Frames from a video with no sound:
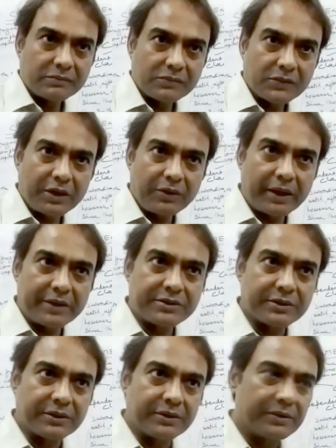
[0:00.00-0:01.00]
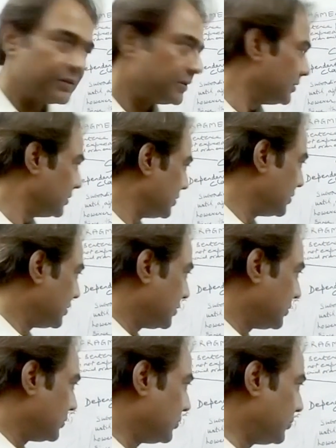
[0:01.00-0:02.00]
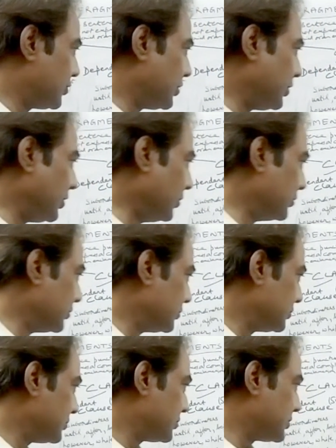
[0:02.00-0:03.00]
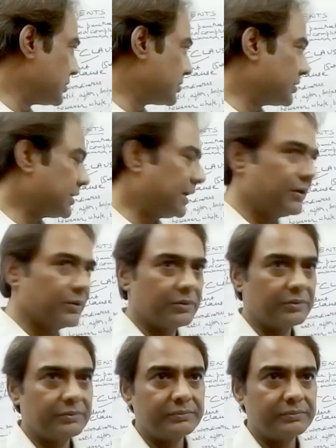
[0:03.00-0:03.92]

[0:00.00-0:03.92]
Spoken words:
Then you answer, whom she knew since her childhood.